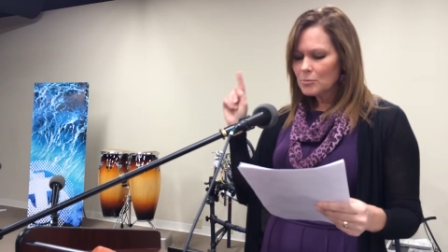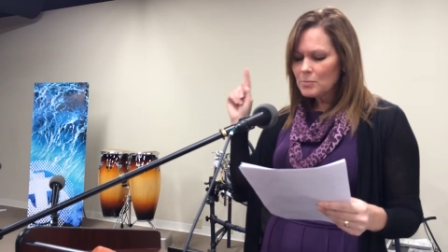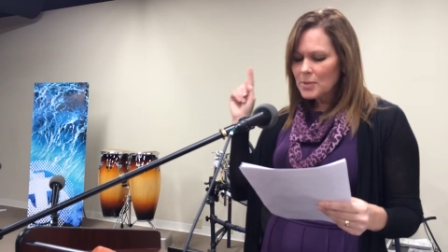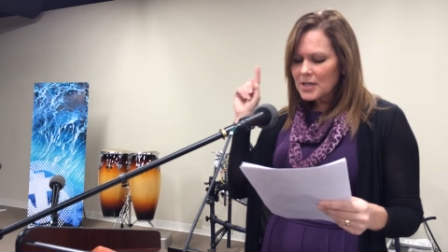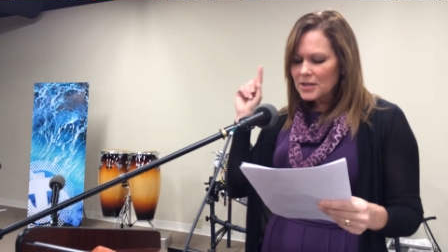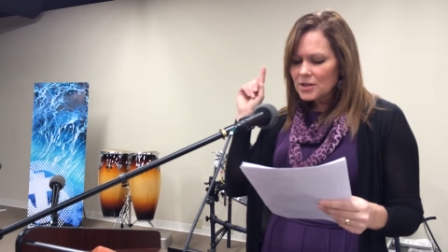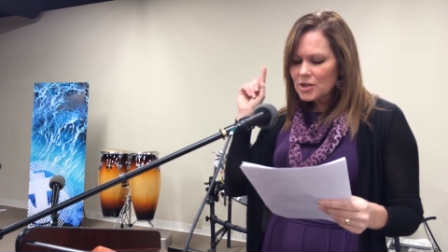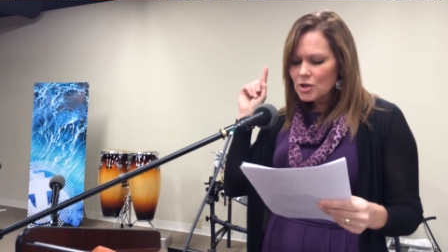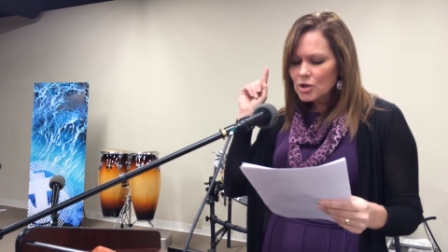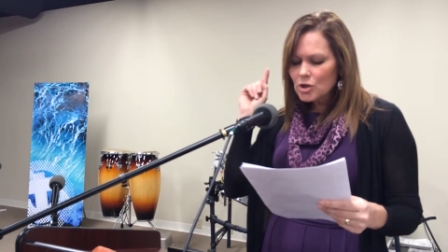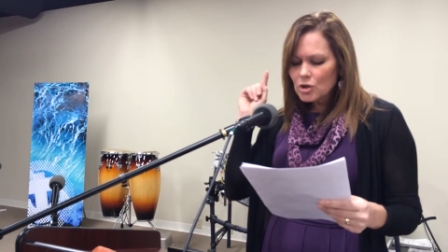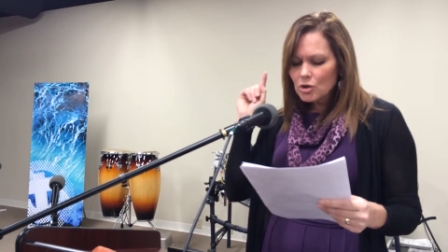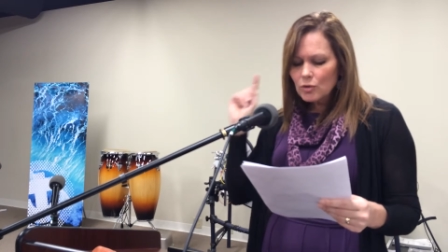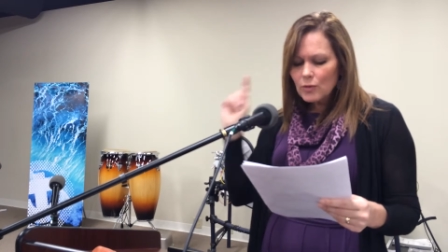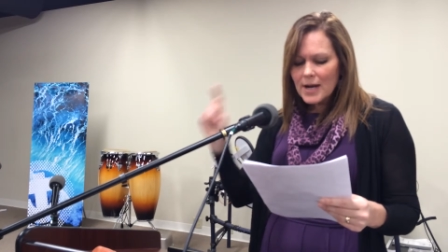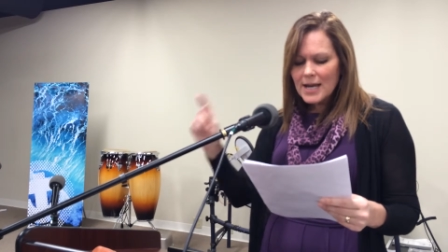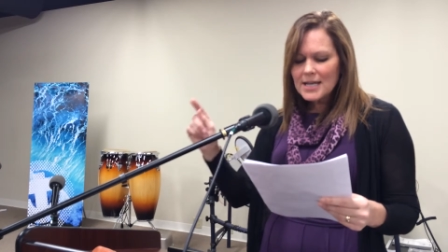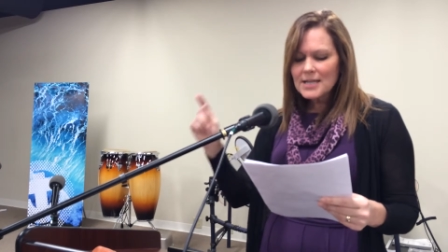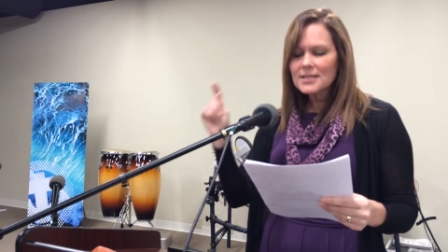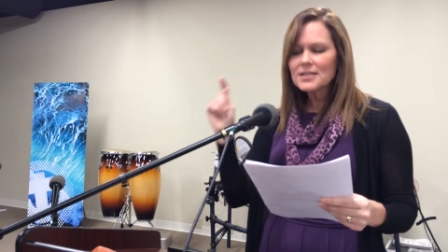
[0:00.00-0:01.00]
but the
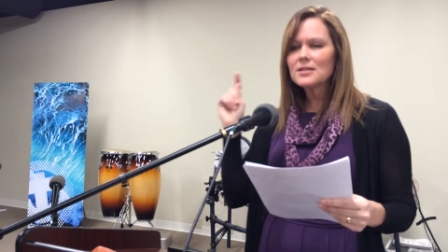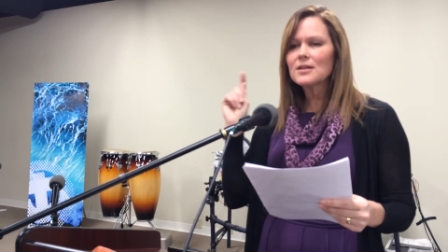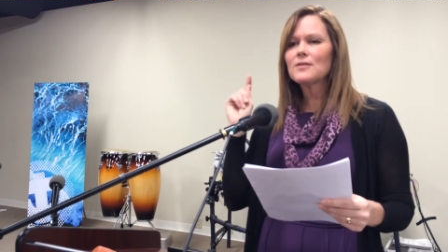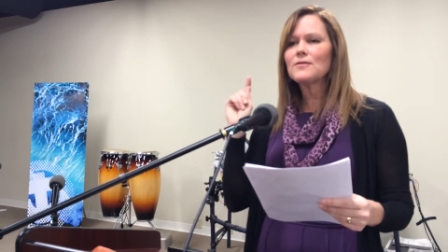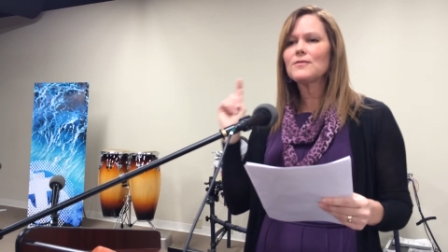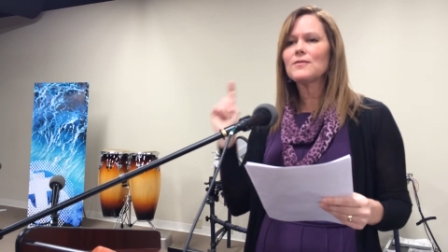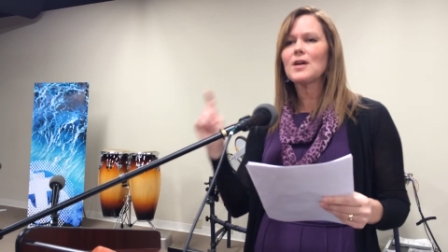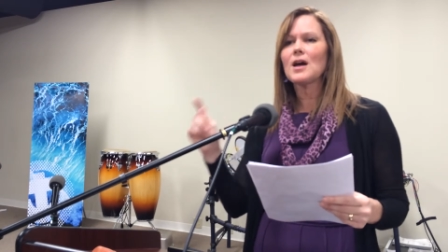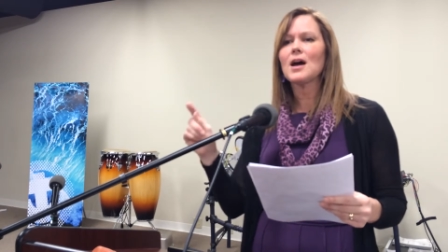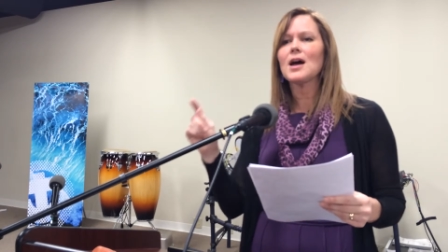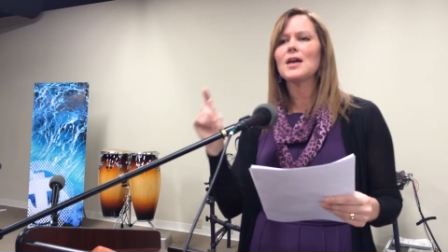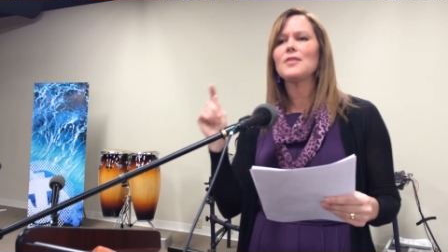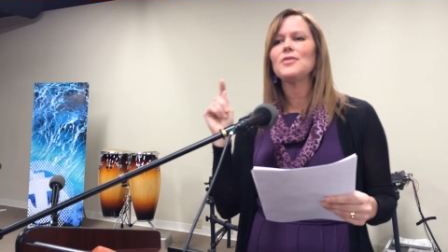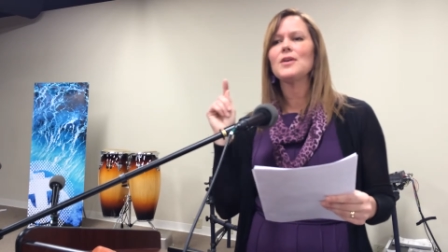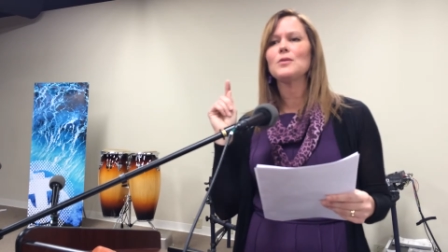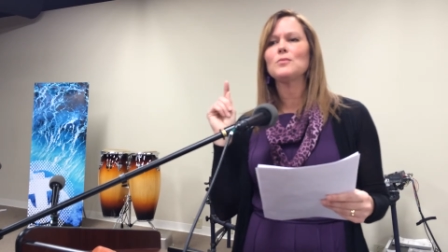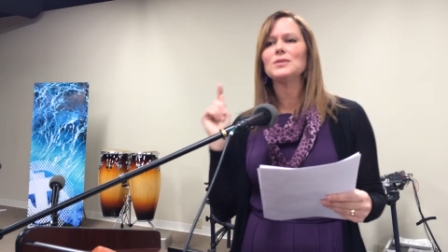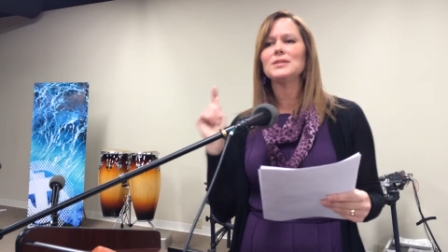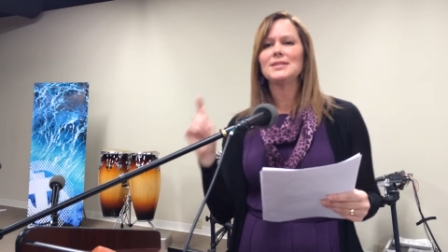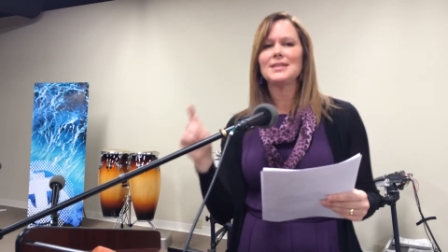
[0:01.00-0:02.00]
grace of God
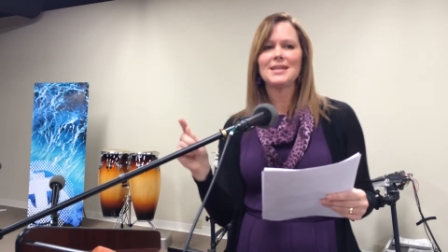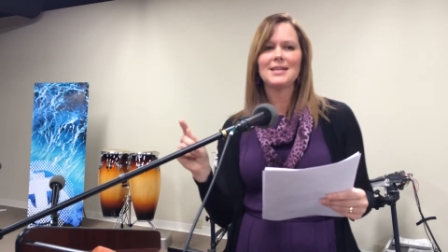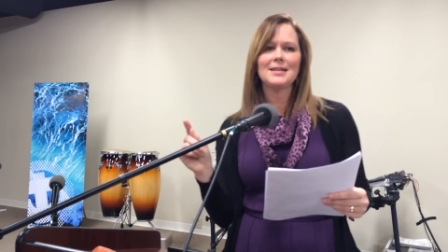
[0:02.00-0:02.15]
that was